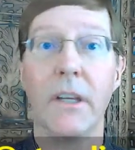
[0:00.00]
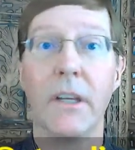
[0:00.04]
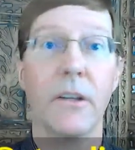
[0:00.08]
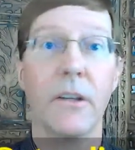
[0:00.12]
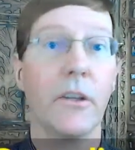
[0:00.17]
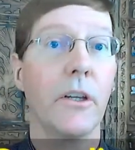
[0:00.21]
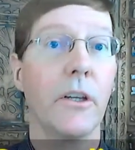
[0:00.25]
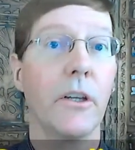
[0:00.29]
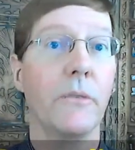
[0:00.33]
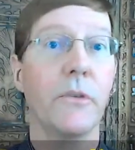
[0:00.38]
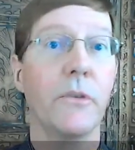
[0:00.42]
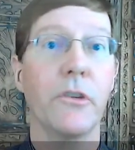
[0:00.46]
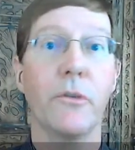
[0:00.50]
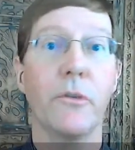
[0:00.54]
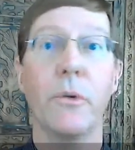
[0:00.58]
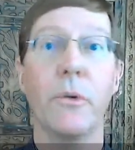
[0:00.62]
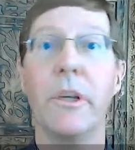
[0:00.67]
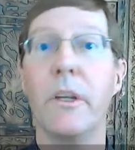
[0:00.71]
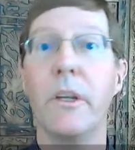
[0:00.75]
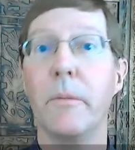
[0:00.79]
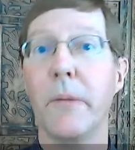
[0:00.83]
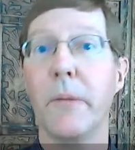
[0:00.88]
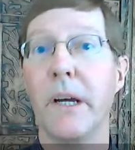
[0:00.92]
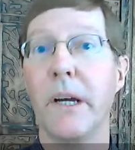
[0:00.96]
Love to
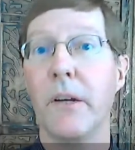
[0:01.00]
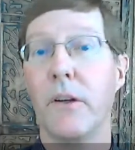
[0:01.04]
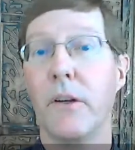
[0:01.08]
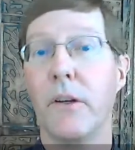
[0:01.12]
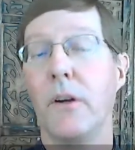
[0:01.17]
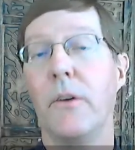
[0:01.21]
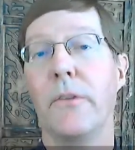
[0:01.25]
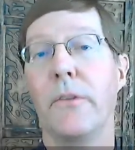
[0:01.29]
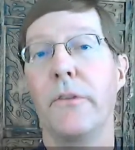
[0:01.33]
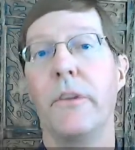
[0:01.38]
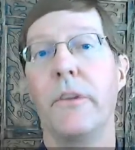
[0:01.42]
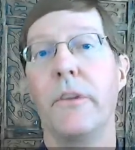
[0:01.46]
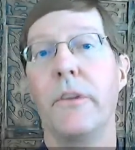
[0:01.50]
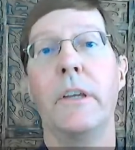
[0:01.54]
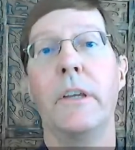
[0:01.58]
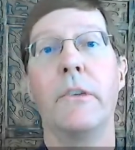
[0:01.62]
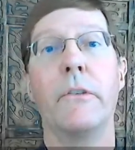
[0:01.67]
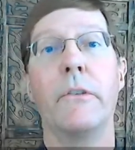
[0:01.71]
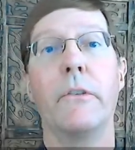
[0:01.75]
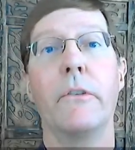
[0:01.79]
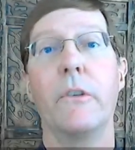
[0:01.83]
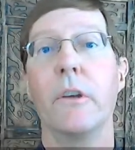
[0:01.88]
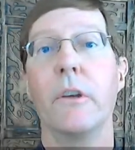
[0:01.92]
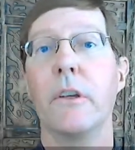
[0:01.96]
tweet about all
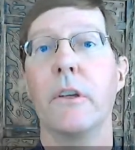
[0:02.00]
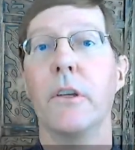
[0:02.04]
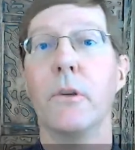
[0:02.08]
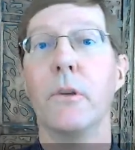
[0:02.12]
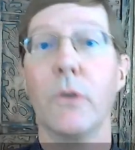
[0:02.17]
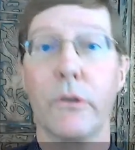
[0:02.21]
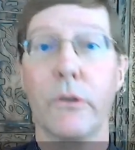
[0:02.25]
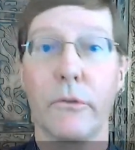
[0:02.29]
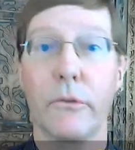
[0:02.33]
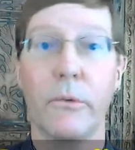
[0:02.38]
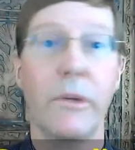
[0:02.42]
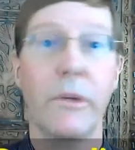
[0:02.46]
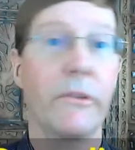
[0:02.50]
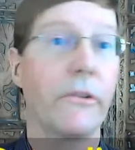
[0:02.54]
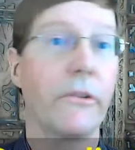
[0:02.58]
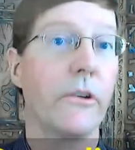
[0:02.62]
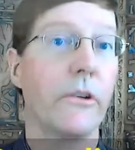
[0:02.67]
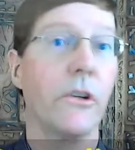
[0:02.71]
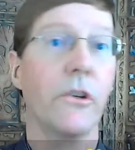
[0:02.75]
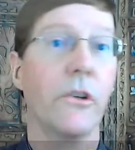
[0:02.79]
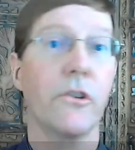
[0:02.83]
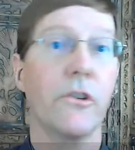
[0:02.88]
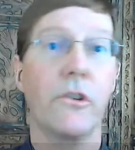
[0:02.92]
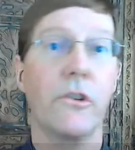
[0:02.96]
things UX uh,
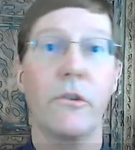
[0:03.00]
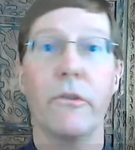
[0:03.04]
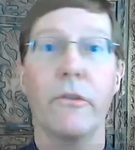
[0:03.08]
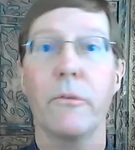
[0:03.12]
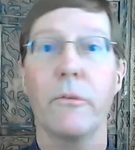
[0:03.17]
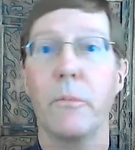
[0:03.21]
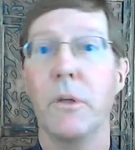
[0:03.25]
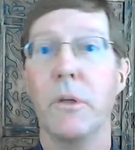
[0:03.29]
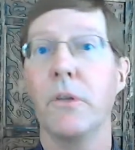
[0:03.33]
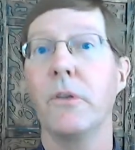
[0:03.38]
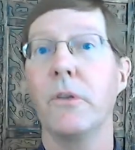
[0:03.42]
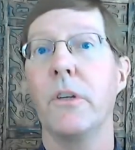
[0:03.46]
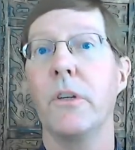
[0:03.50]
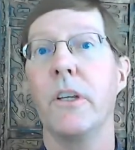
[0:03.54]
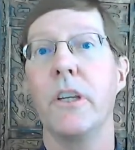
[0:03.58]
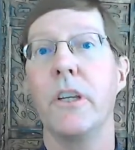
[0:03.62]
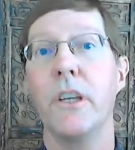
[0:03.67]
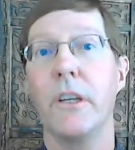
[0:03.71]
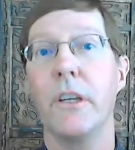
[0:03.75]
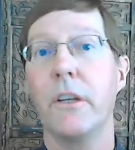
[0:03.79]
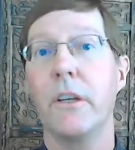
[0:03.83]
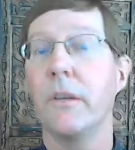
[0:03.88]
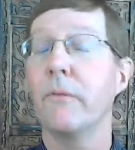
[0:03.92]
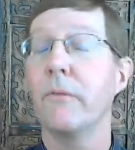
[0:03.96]
research,
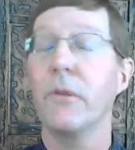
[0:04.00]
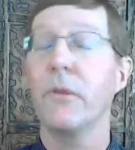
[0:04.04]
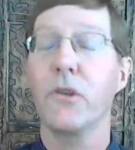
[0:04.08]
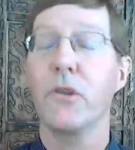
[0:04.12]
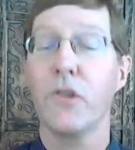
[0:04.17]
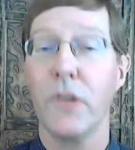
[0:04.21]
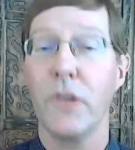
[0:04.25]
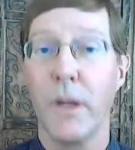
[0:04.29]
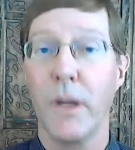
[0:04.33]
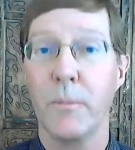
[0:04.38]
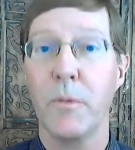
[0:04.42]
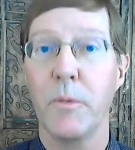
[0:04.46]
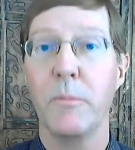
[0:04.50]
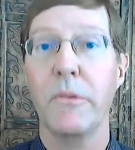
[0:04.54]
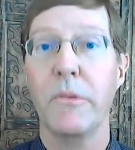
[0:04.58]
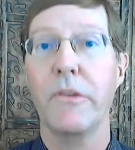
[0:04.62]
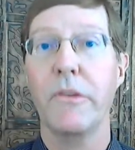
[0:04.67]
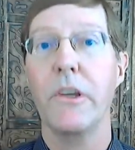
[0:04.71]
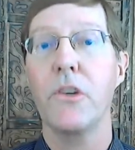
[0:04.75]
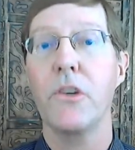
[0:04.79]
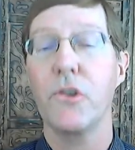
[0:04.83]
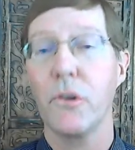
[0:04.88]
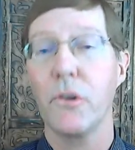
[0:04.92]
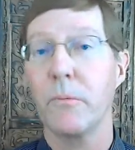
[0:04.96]
usability, conversion
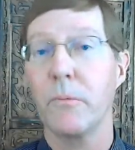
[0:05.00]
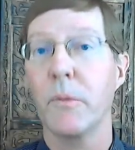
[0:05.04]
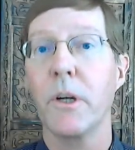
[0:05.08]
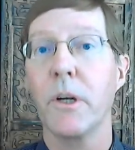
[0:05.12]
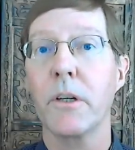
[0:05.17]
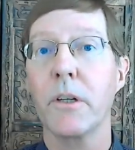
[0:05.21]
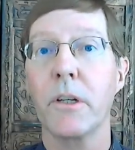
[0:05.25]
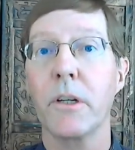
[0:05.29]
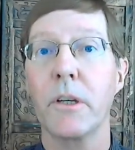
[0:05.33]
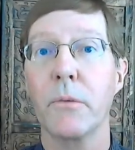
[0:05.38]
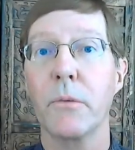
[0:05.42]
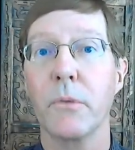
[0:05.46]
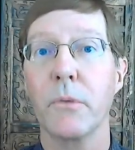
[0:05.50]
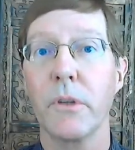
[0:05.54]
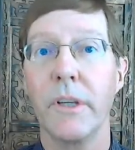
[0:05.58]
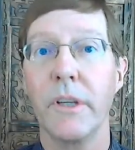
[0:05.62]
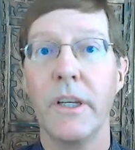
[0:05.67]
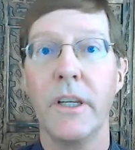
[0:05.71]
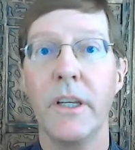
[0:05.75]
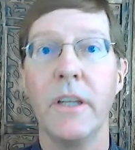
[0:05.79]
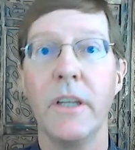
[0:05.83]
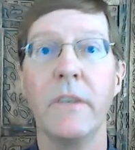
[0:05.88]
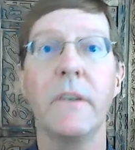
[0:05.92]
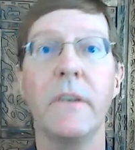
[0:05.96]
optimization, marketing marketing
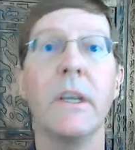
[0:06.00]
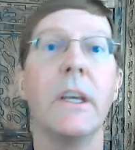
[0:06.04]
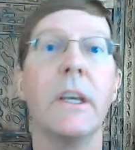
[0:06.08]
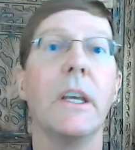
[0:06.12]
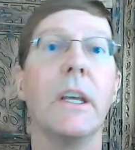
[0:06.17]
related.